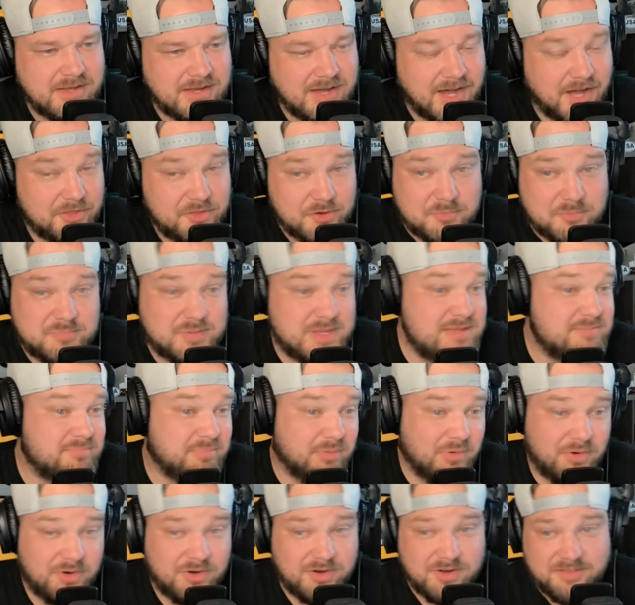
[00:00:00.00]
other
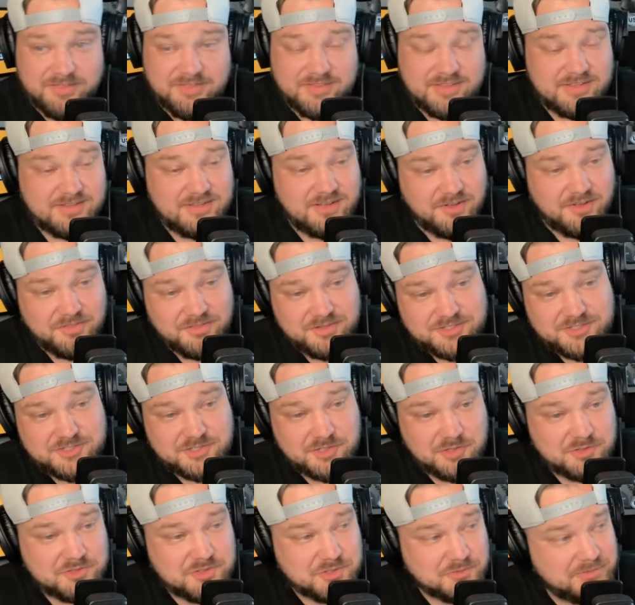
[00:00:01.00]
people on the on the
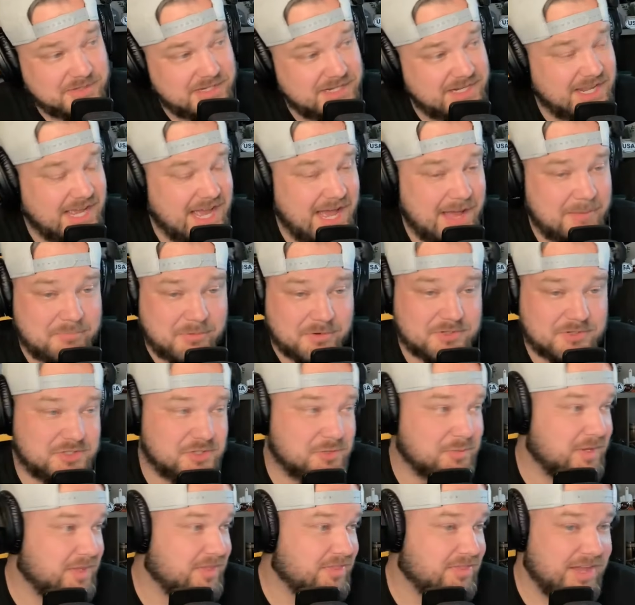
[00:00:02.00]
social media app are
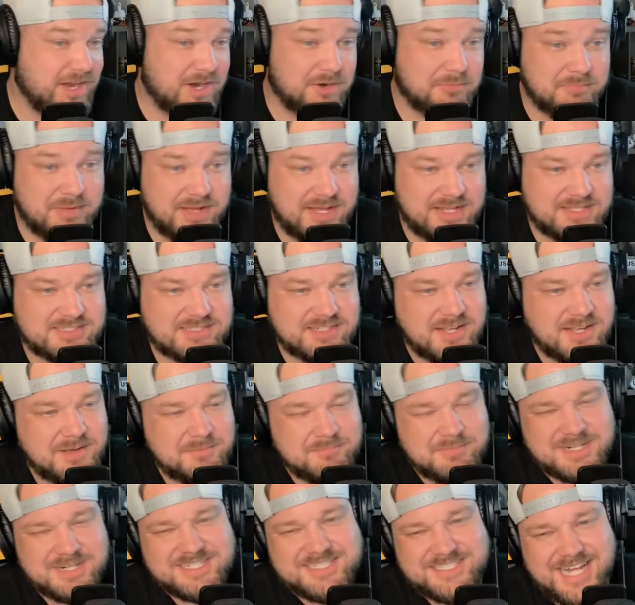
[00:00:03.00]
doing their best,
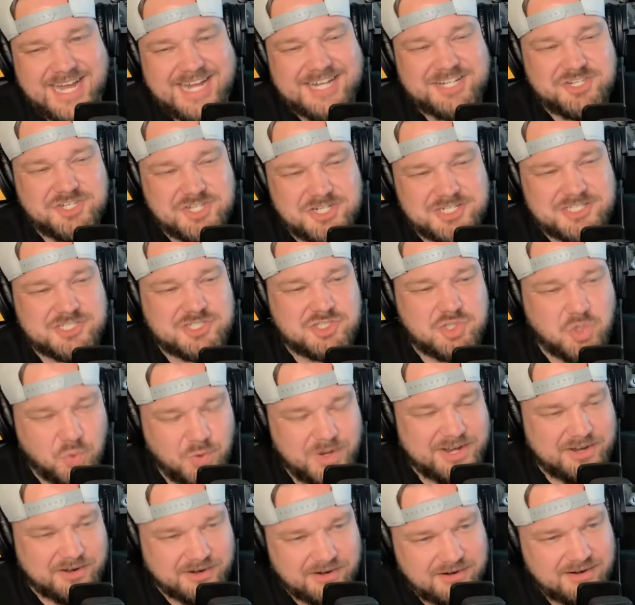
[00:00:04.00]
but it's not just
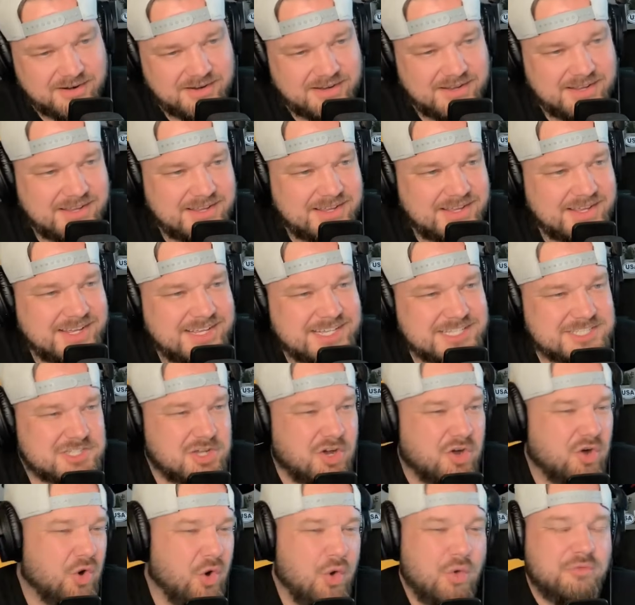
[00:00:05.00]
Twitter. It's
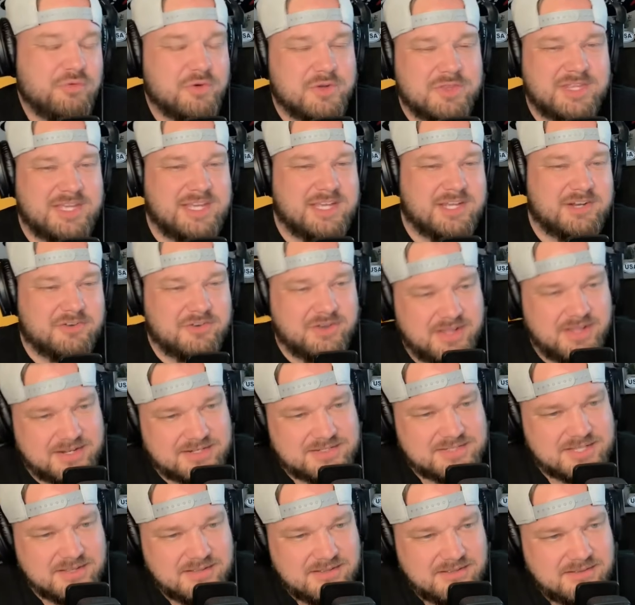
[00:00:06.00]
all over the
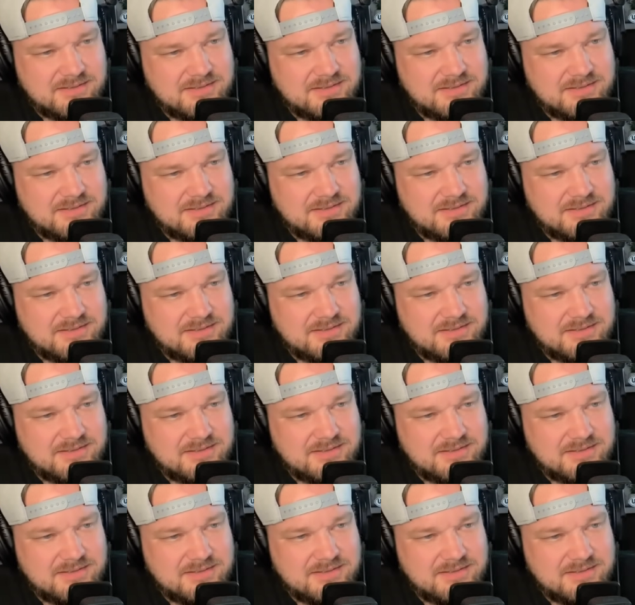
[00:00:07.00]
internet.